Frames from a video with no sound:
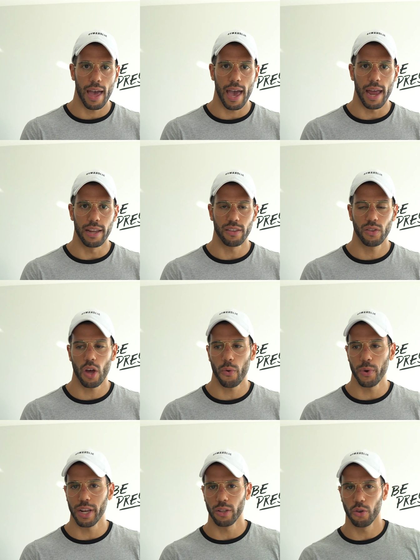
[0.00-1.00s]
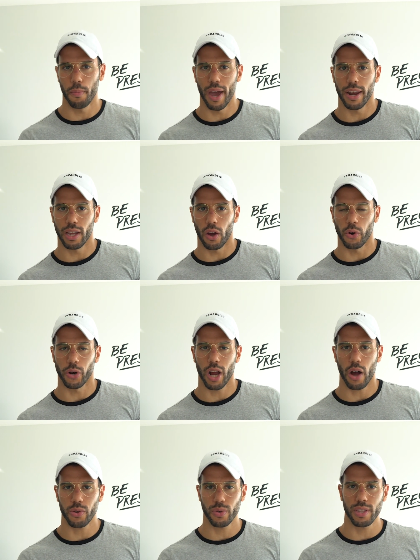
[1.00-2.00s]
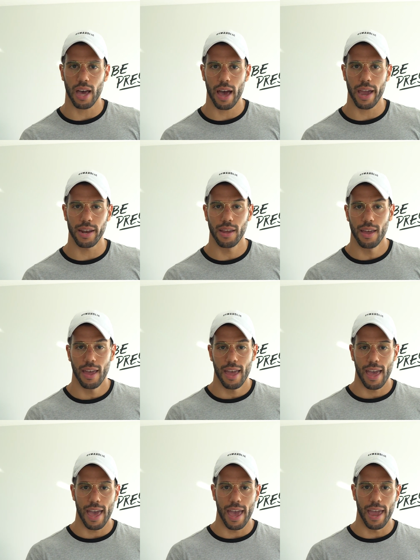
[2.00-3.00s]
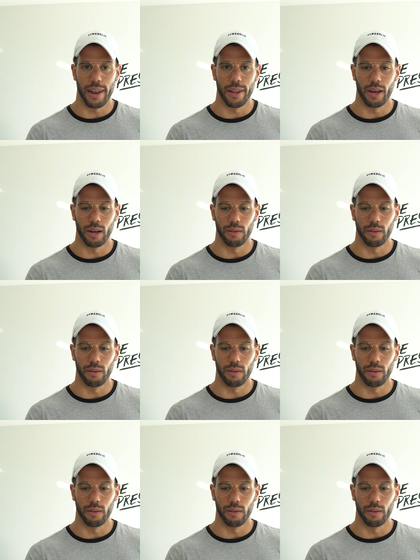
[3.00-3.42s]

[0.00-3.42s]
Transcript: and it's not really demanding on the cardio side, and